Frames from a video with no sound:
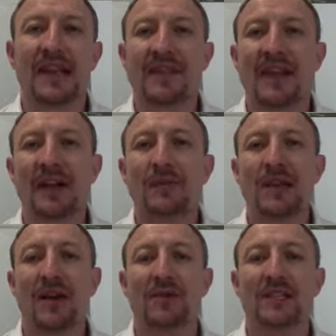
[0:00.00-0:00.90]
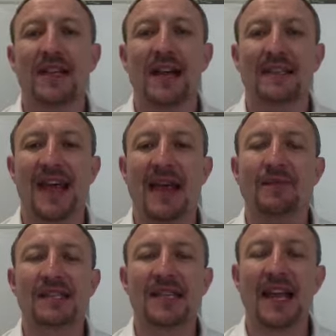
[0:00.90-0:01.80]
Now, that can be noted as
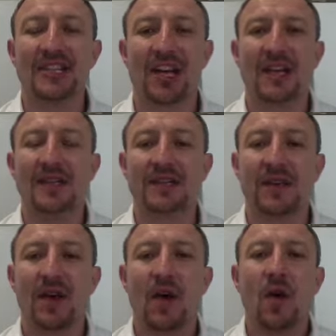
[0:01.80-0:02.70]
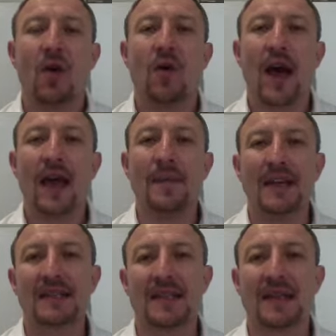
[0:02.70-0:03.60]
m/s, or
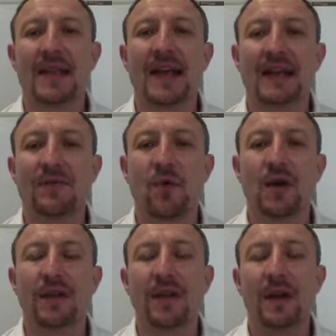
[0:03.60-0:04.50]
ms to the negative 1.